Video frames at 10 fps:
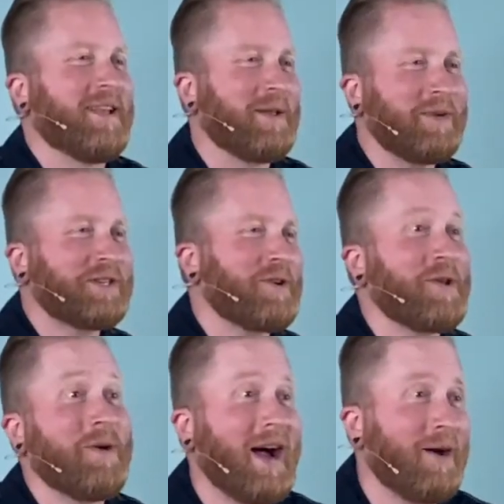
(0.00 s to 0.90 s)
let me show
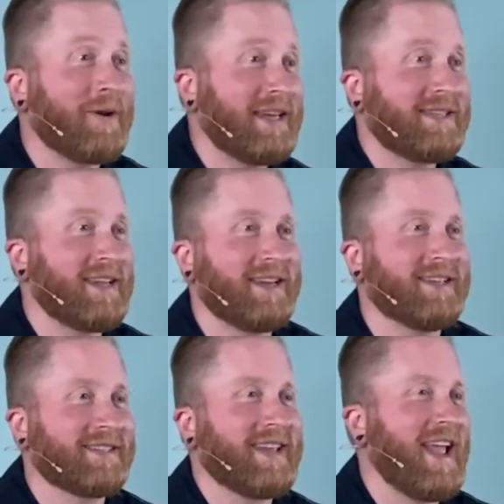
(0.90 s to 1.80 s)
you how easy it
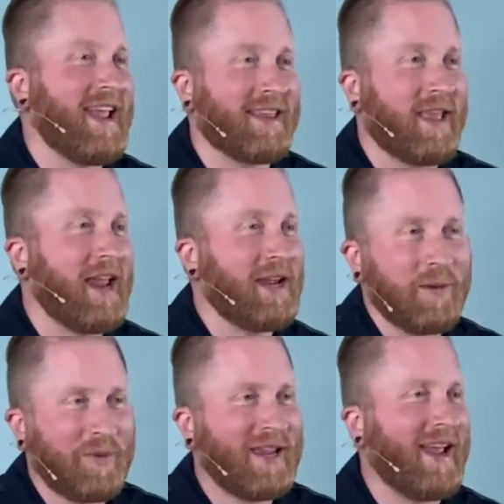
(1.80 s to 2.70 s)
is to hang the
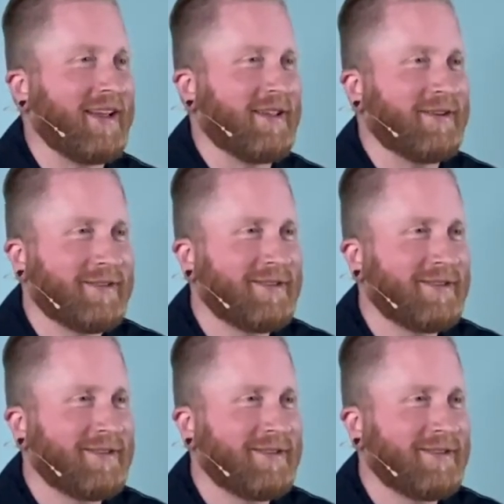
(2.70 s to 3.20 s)
AD-P.Halo.